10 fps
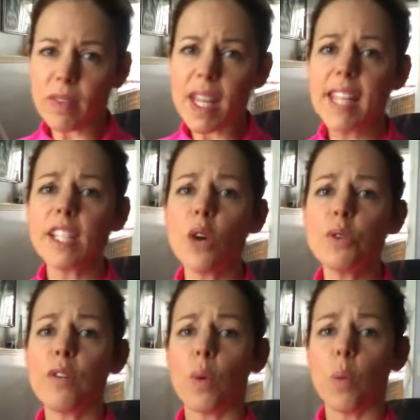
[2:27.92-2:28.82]
It goes
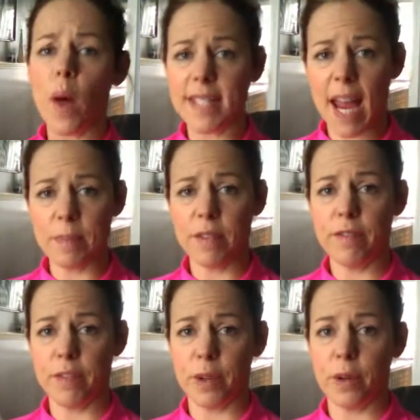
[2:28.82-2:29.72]
over what types of
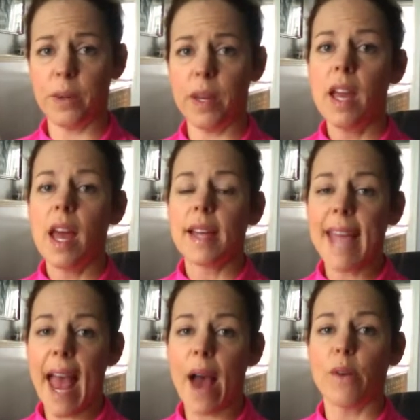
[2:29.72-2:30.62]
food
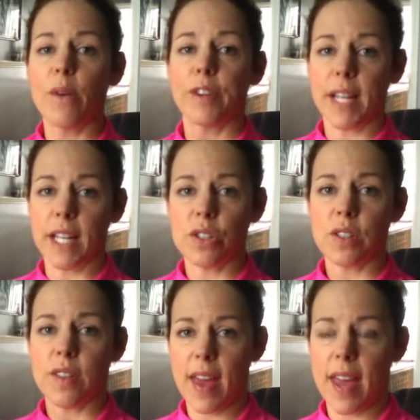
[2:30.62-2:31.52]
count for each
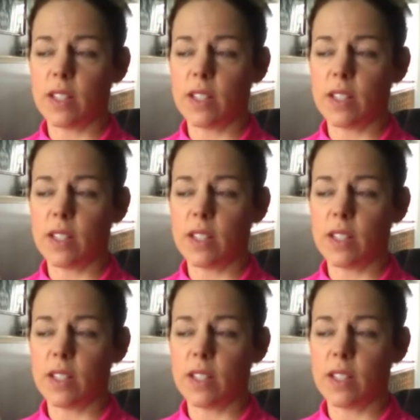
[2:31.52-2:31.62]
thing.